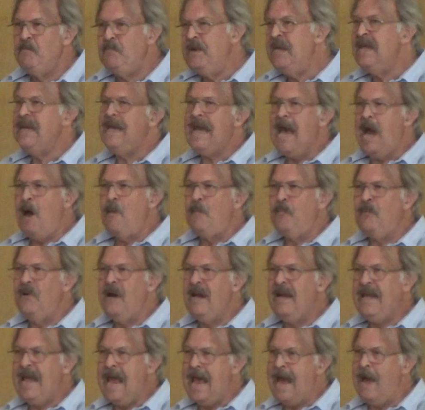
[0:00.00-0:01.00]
big
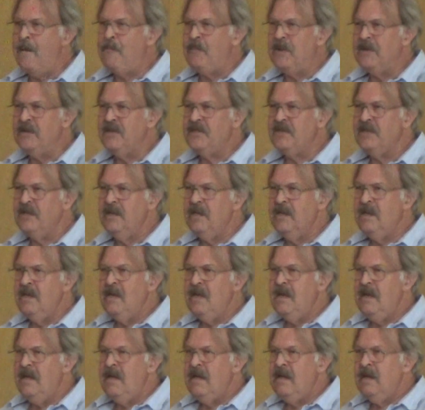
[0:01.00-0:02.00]
outbreak happens
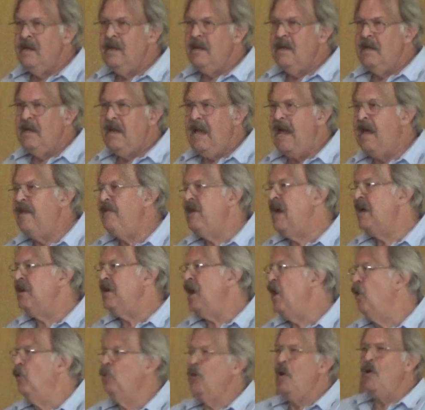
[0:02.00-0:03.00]
and then
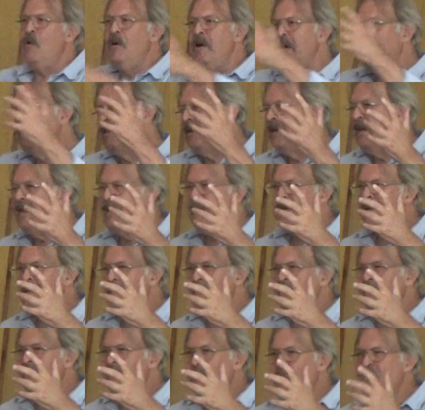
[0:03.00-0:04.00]
heroically
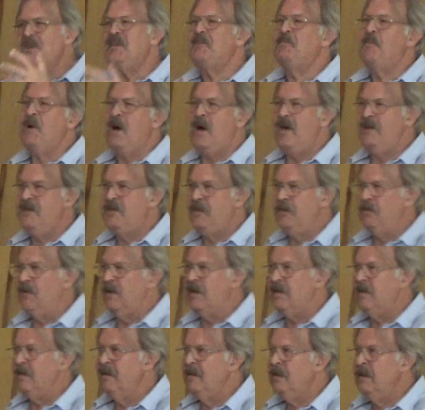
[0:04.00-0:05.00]
respond to it.
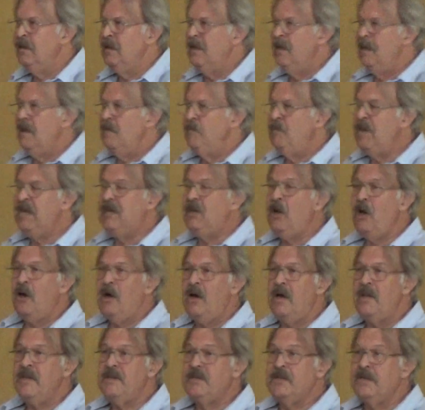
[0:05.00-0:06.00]

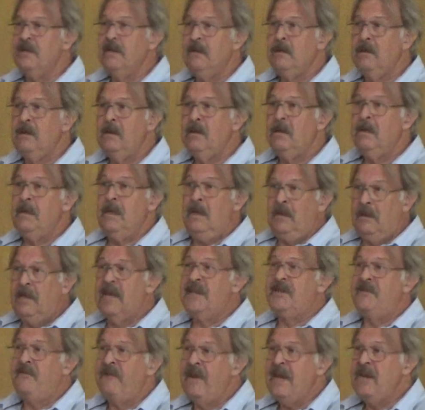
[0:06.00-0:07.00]
Because,
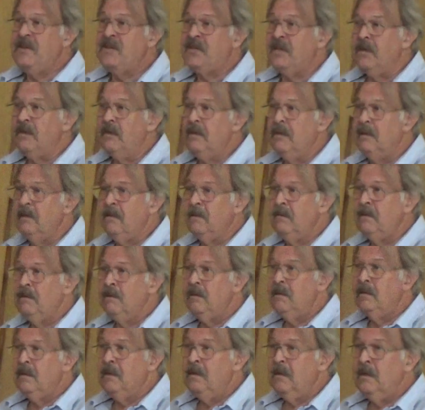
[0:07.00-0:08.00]
let's face it,
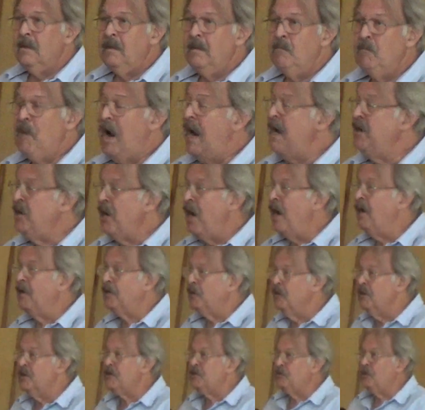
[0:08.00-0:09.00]
my
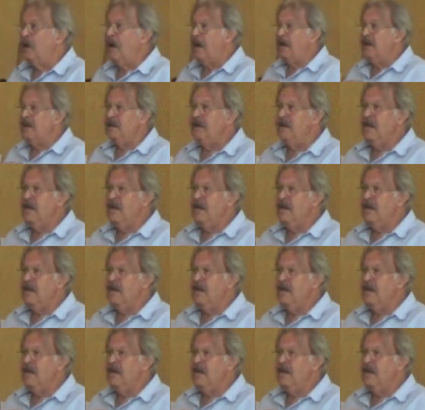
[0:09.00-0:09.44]
doctor is right.